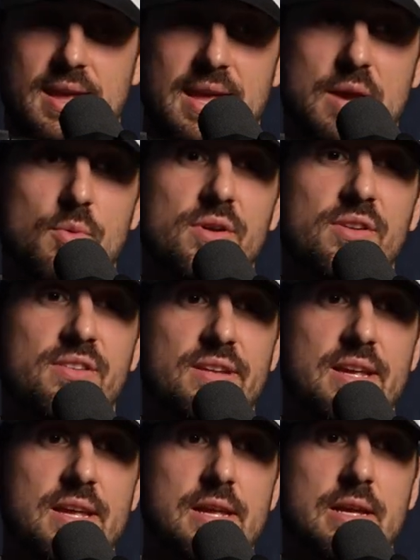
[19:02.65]
It was
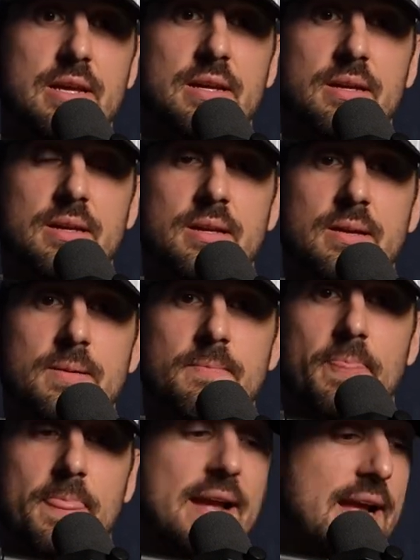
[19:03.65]
I'm
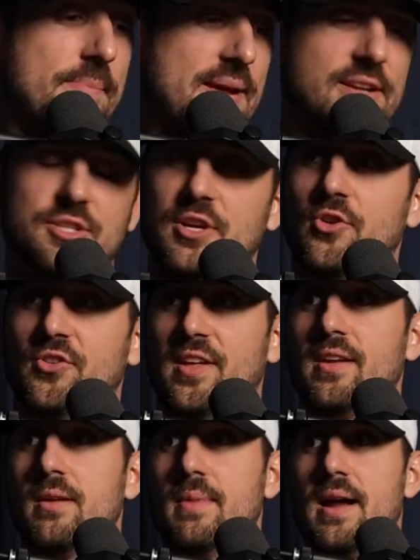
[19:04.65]
getting chills
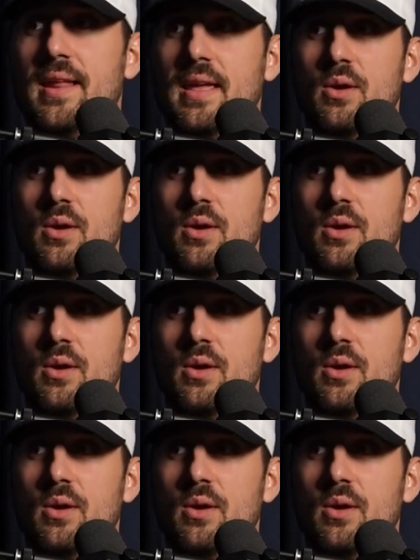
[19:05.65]
thinking about it.